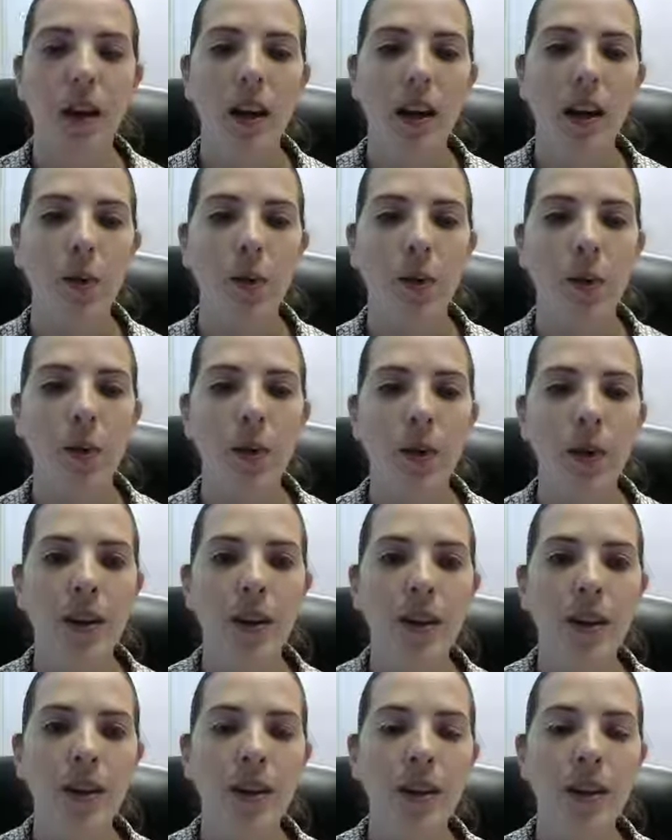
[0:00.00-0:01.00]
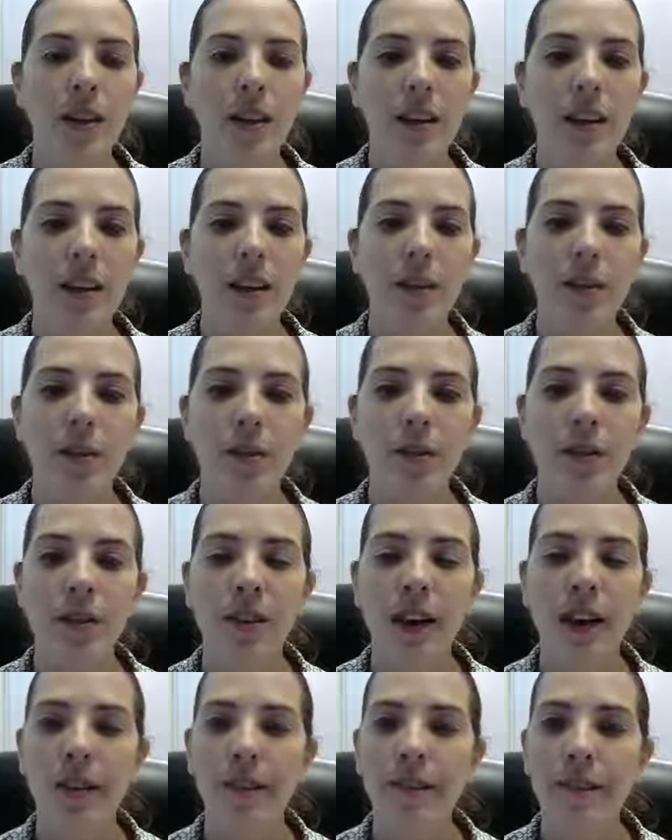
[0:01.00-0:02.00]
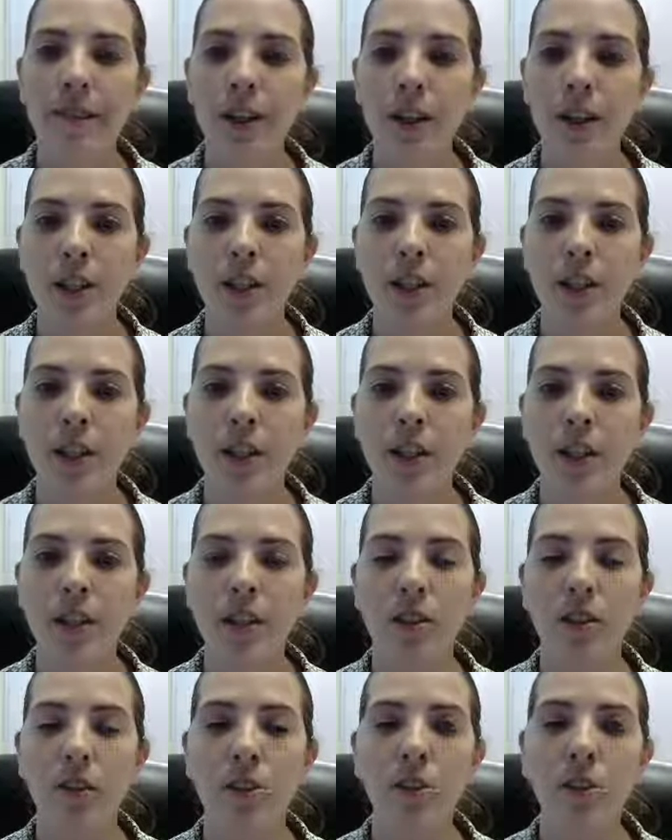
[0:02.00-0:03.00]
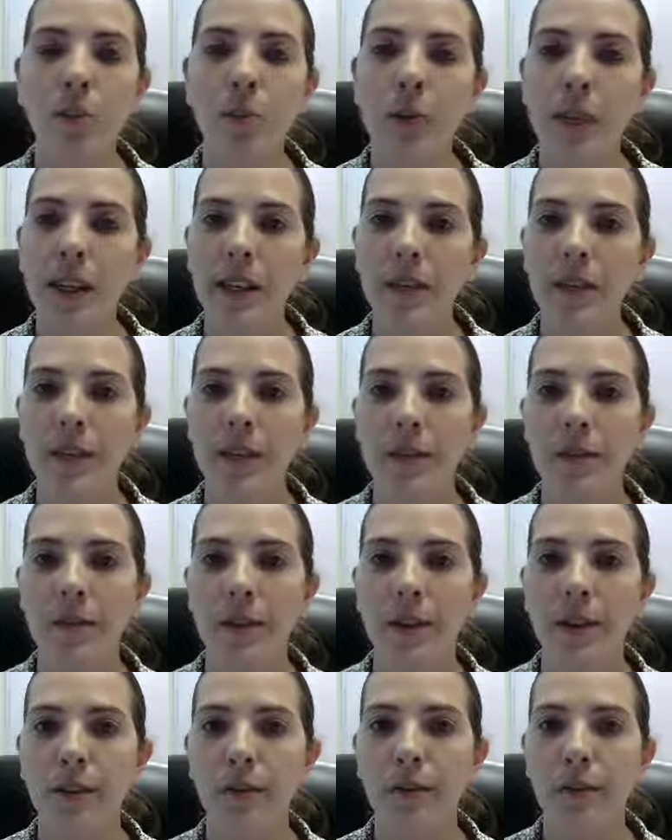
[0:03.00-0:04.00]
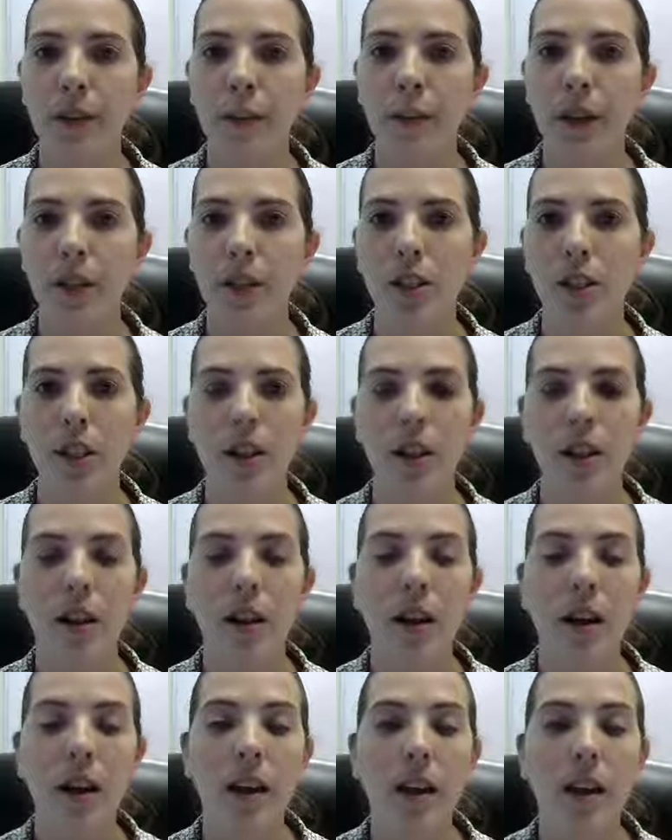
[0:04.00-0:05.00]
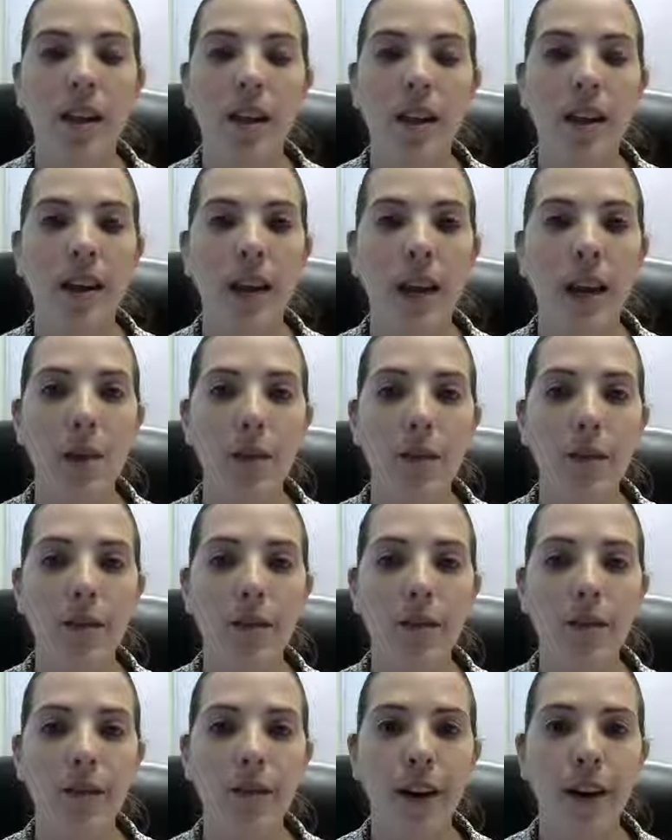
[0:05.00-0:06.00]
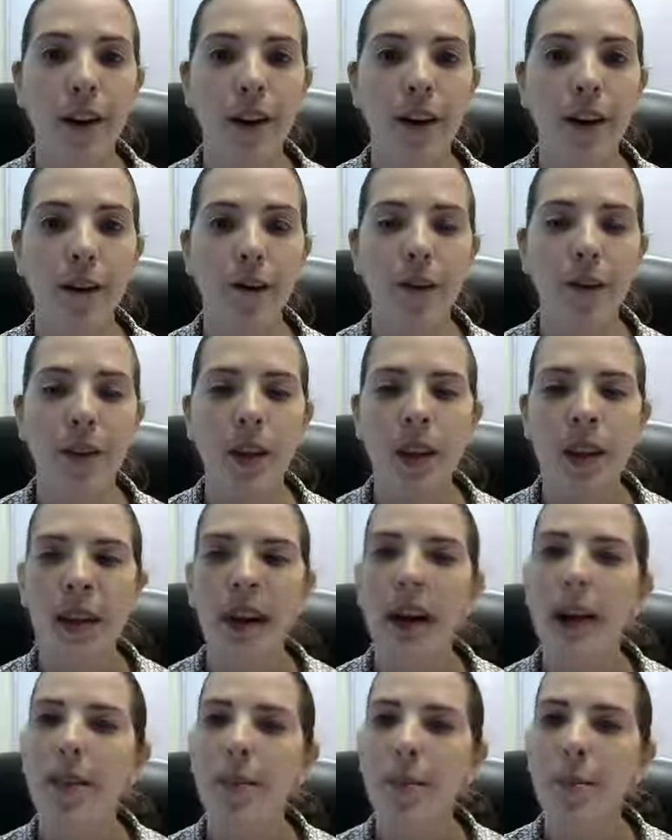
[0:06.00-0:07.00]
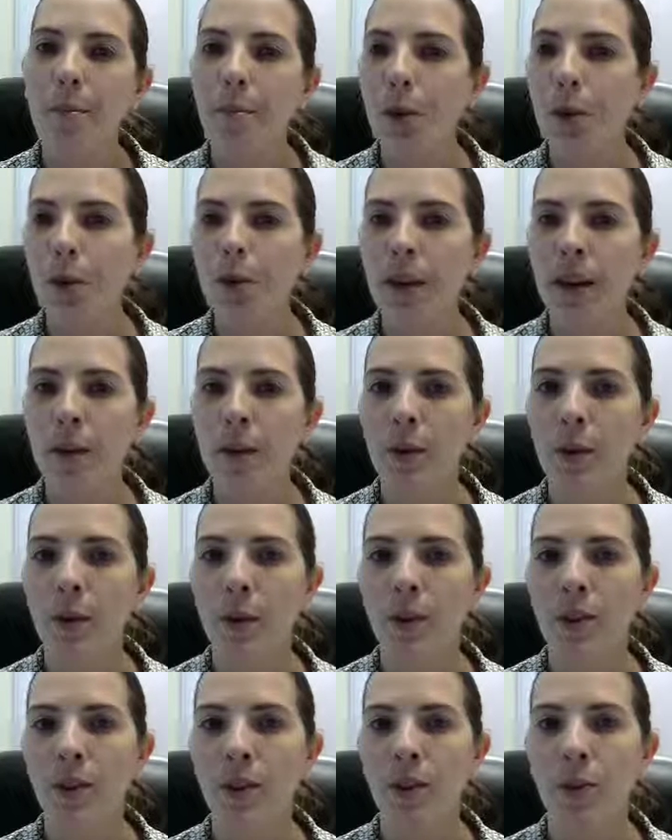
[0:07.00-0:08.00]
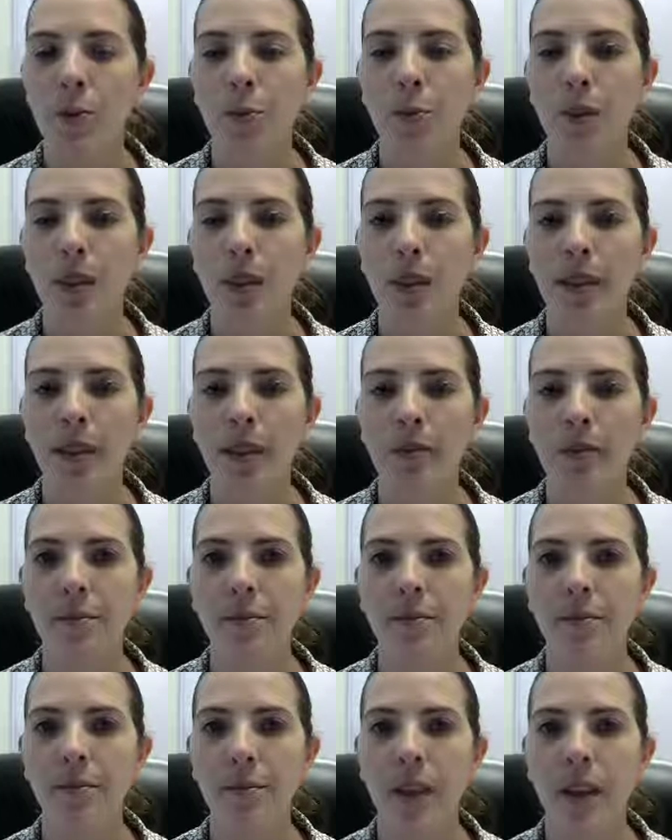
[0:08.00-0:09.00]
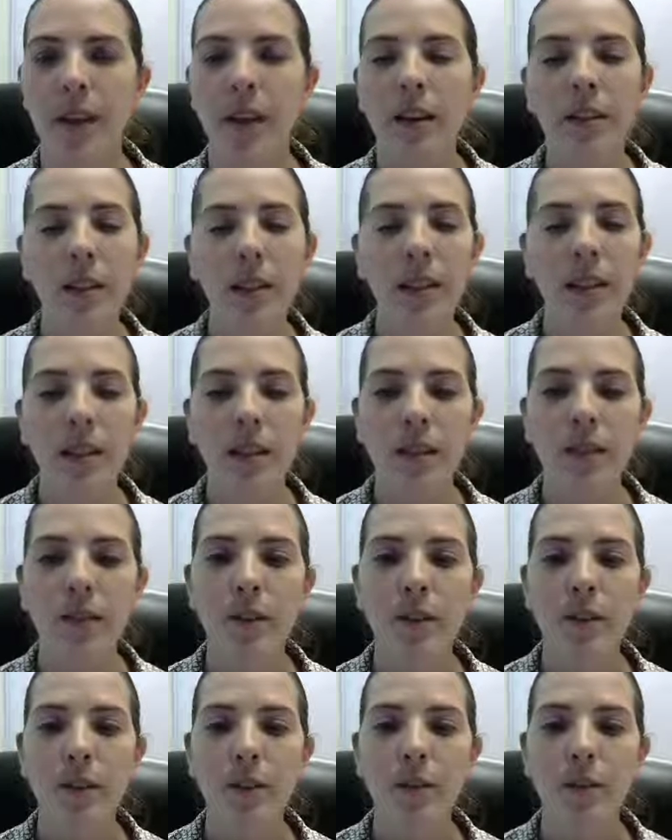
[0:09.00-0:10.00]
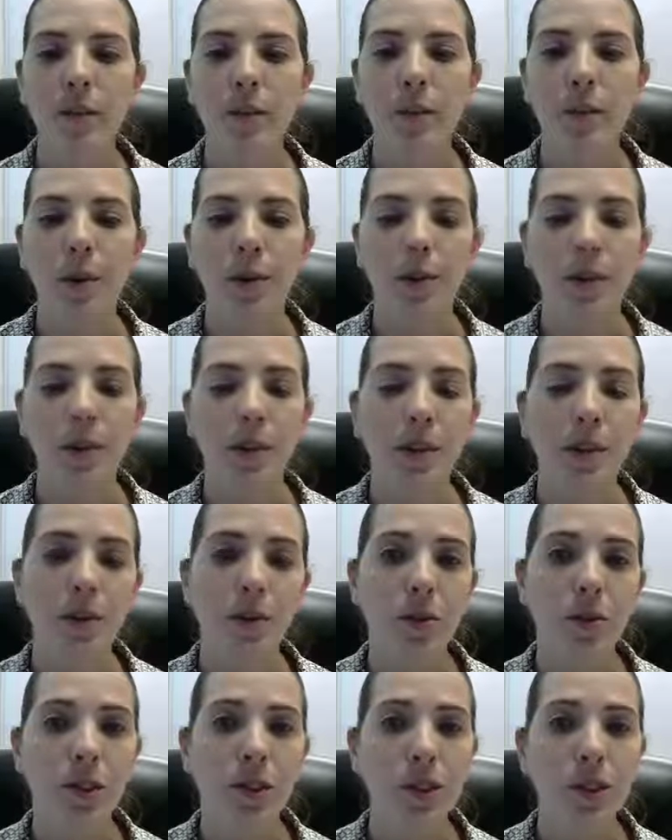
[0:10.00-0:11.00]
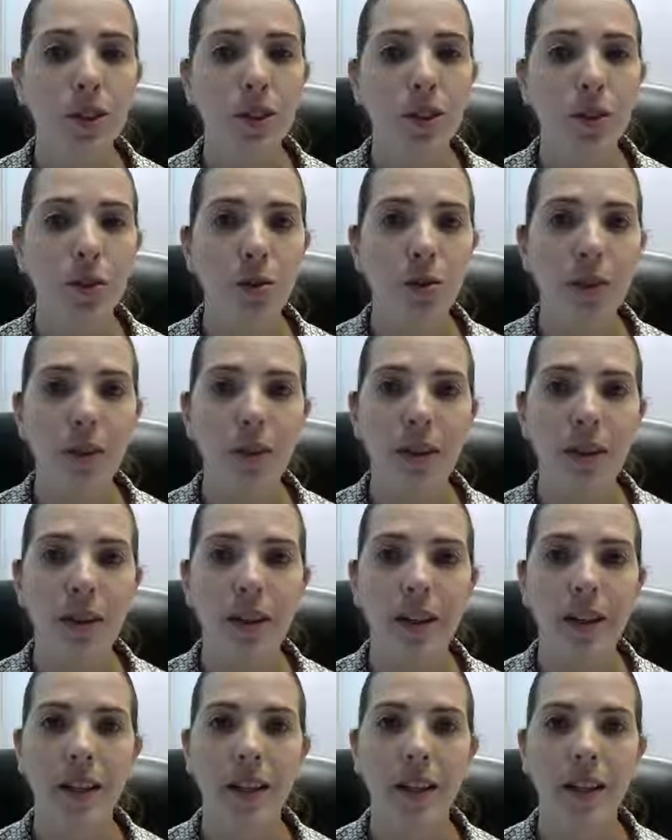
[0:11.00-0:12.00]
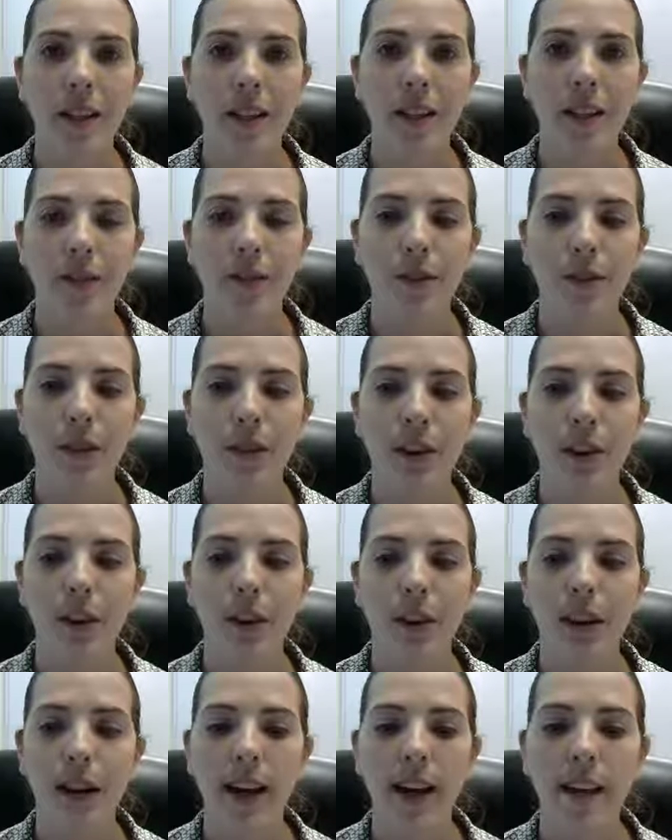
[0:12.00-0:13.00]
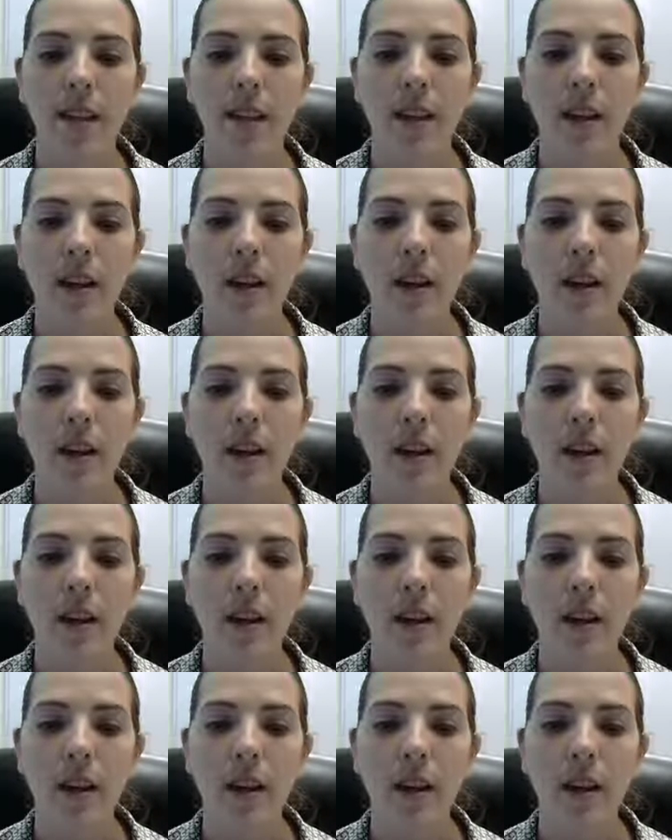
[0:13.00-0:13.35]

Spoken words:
And what we need for that function is two pieces of information: the name of the file and the mode that we want to open it in. Now there are several different modes, but there's only two that we're going to consider for our class.